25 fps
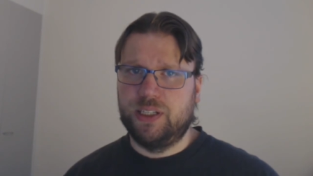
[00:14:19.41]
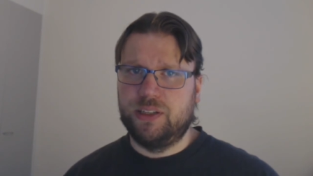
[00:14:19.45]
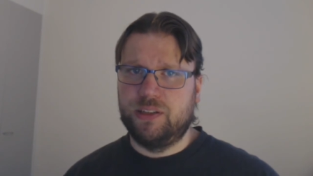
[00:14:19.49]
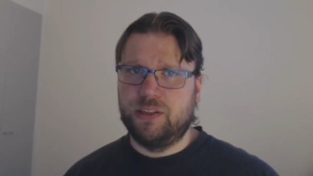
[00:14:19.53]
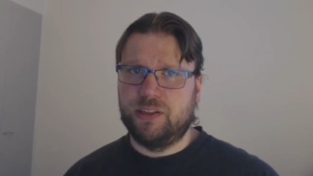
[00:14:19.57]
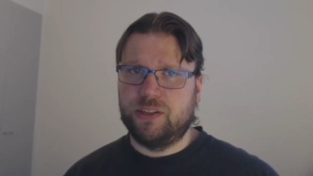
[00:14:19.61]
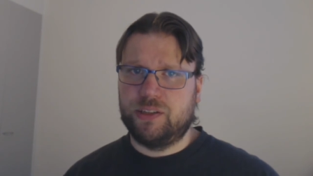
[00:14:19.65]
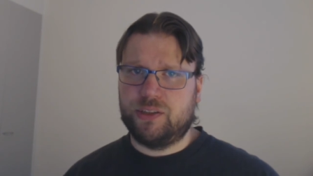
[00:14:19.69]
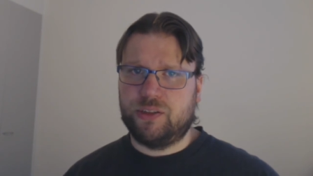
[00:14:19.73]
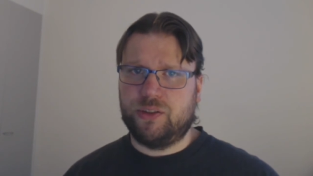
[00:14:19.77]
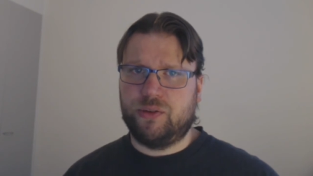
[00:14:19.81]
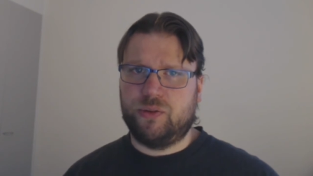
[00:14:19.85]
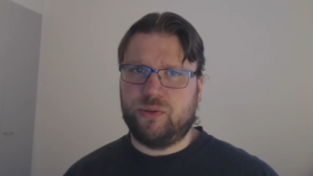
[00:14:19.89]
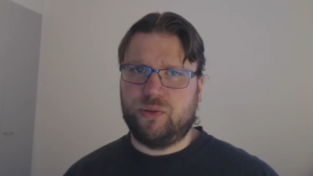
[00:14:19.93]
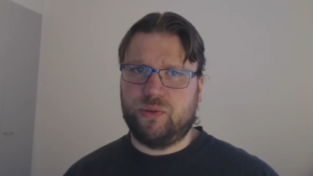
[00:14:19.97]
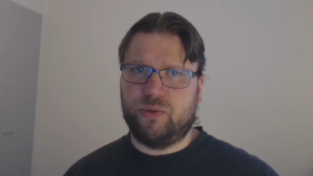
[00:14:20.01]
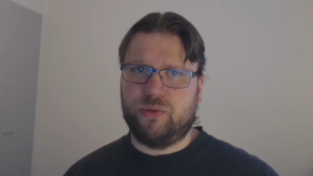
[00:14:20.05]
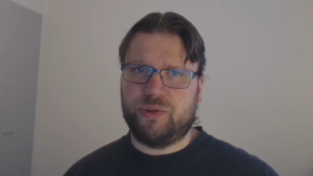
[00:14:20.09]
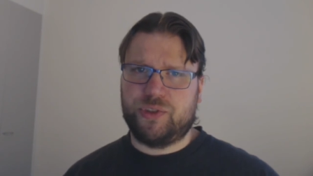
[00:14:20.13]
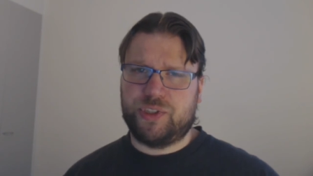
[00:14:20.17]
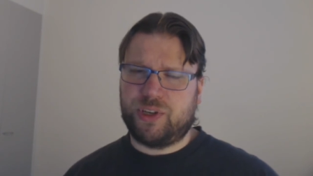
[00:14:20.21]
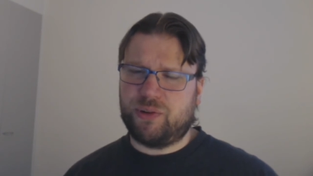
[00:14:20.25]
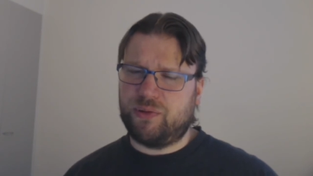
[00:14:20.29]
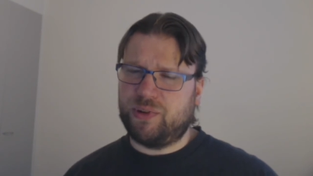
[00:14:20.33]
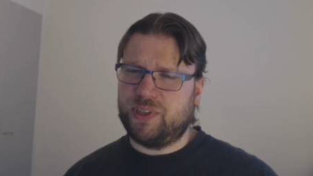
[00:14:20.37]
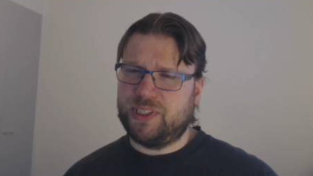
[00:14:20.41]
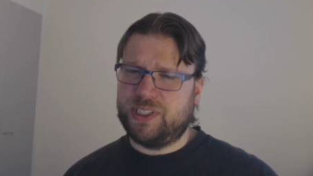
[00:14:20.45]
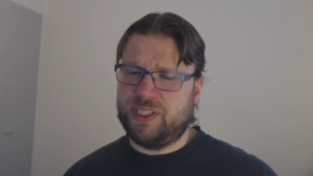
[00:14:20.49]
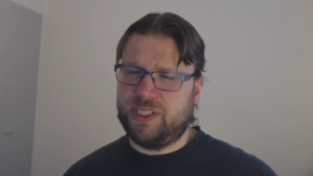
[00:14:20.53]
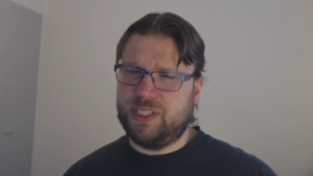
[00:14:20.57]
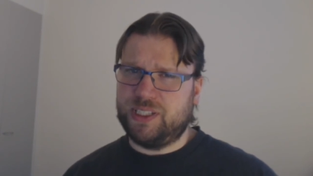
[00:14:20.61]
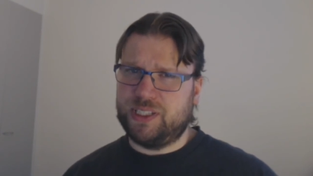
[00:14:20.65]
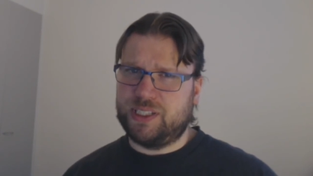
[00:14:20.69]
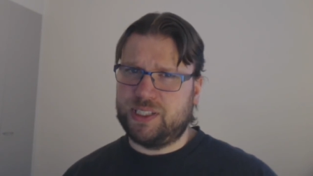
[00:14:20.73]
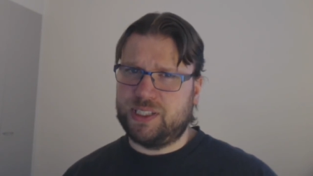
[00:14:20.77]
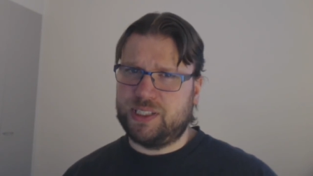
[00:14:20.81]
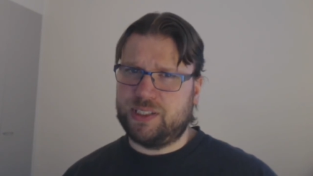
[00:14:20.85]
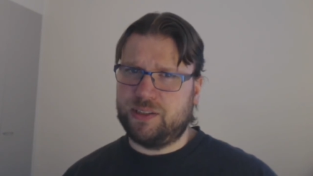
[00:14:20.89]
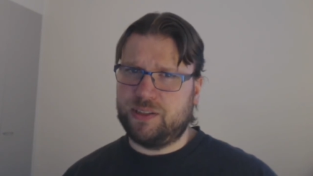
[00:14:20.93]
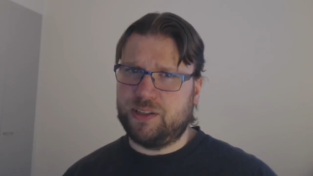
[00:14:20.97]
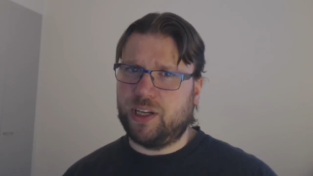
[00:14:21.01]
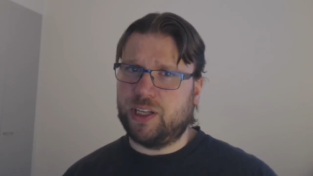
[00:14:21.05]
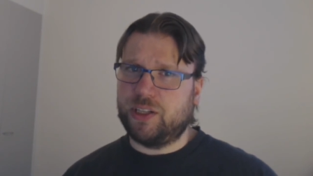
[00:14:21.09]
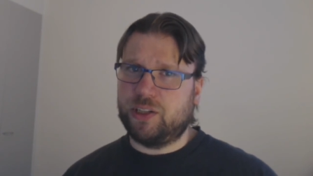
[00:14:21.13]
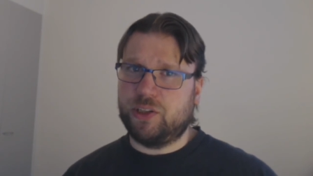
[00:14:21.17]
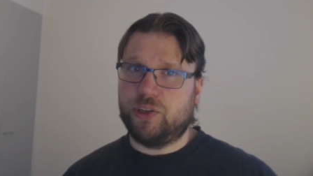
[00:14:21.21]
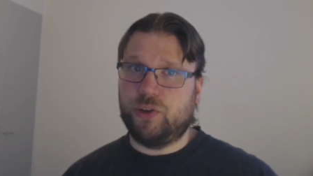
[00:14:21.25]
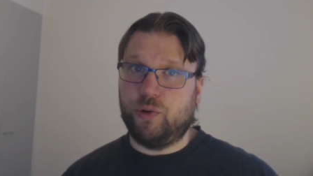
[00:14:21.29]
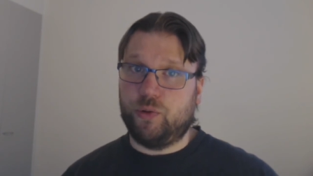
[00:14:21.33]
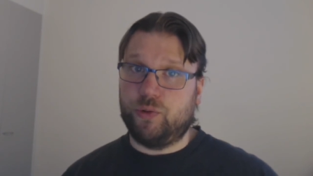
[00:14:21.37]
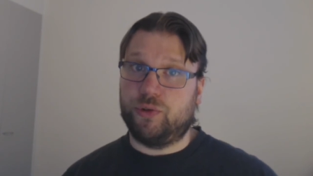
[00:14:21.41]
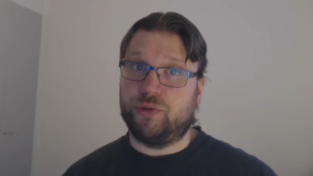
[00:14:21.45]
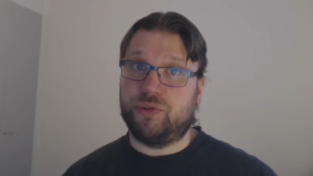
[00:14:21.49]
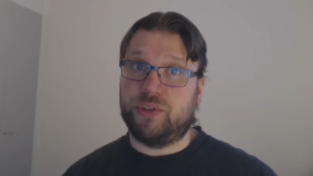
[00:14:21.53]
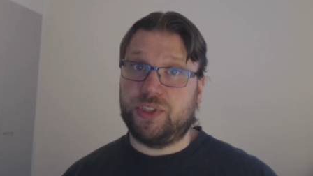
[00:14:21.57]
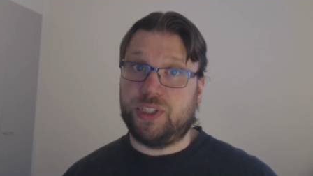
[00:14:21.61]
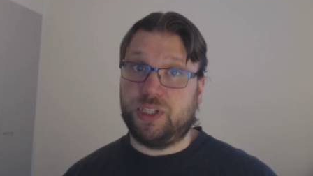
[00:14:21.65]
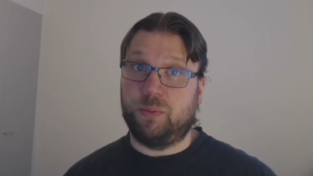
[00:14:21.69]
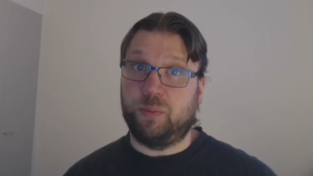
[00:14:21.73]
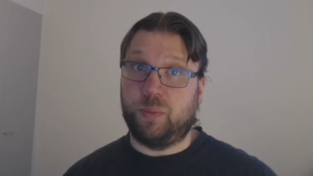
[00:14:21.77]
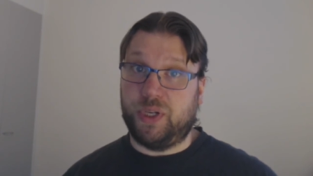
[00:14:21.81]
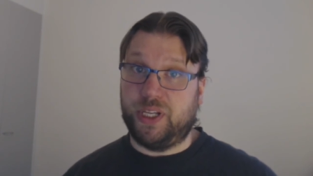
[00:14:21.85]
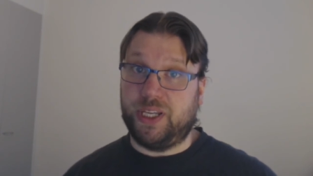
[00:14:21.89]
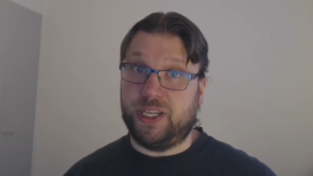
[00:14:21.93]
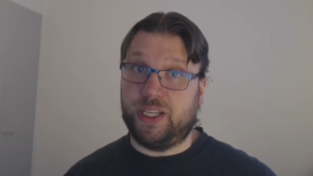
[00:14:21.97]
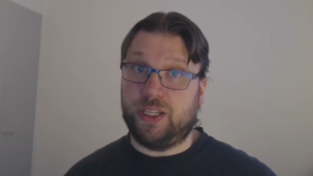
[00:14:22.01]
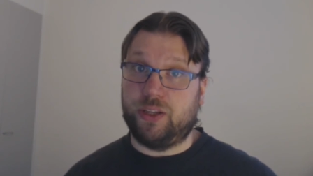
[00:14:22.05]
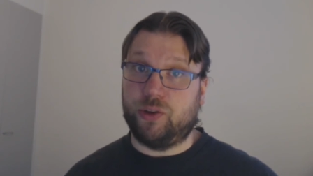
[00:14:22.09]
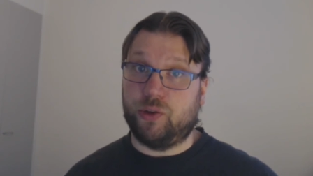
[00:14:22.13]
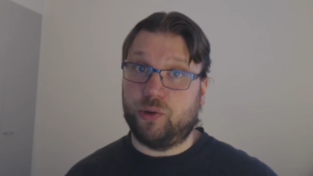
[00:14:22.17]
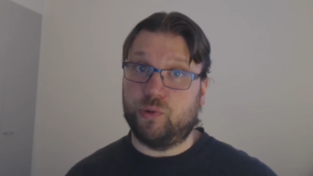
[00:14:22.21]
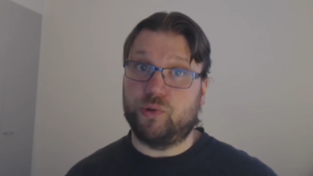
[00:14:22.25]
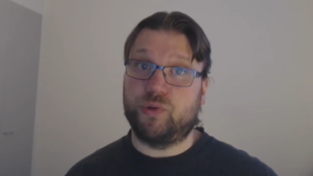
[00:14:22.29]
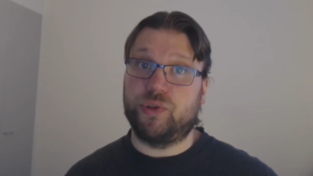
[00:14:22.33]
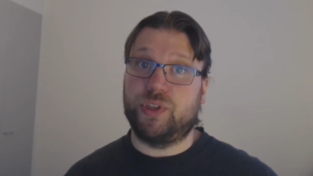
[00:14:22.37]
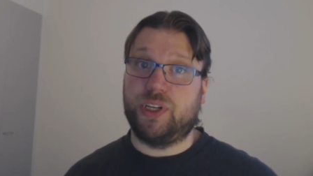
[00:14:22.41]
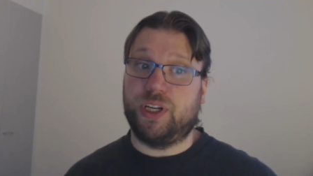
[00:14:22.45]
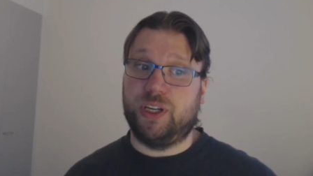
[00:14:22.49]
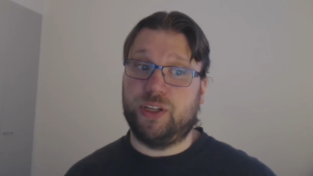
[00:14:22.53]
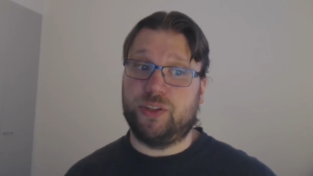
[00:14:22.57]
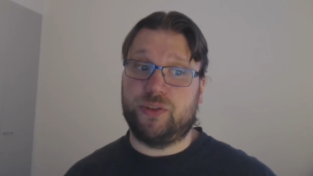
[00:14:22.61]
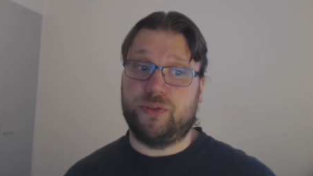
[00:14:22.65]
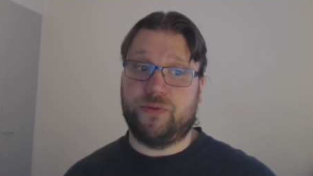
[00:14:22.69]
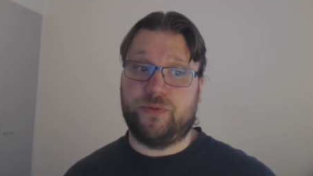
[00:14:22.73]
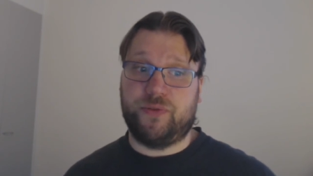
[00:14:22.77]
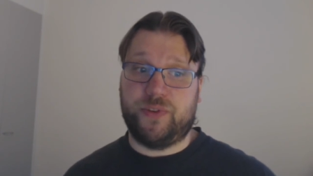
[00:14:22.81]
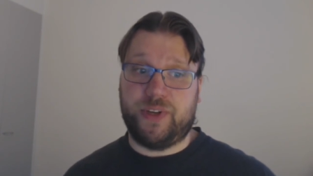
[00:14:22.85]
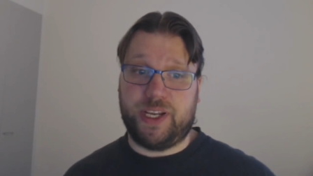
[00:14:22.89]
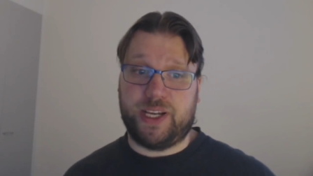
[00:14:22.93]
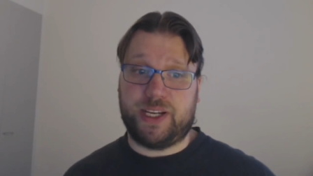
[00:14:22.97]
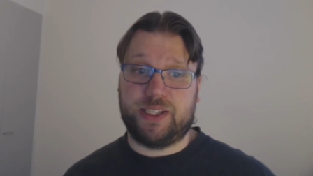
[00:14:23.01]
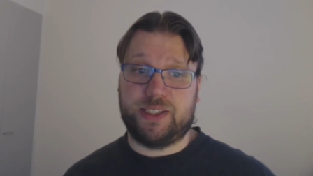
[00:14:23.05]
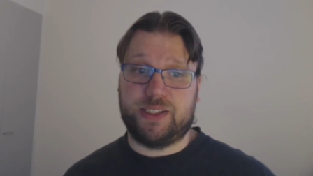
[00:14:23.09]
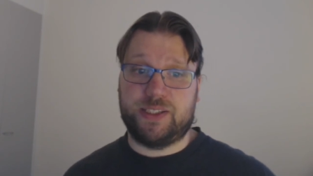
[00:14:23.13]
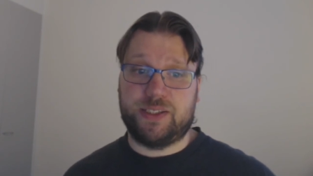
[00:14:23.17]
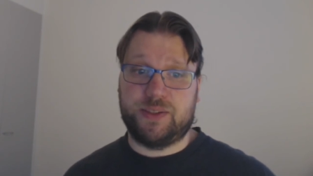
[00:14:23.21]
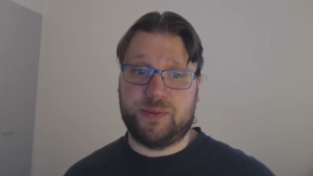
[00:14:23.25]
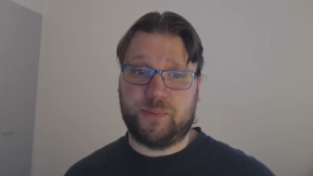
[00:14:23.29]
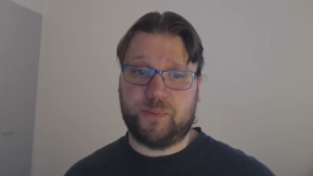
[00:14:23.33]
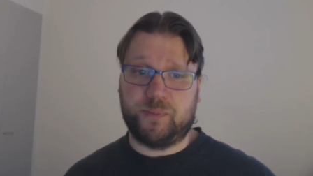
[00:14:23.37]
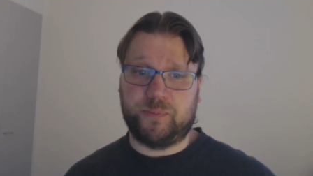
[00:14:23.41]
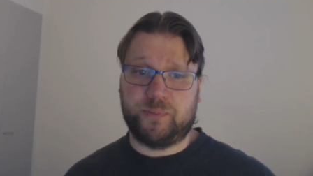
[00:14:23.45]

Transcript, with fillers: So Sherazin is not going to see play in those kinds of decks.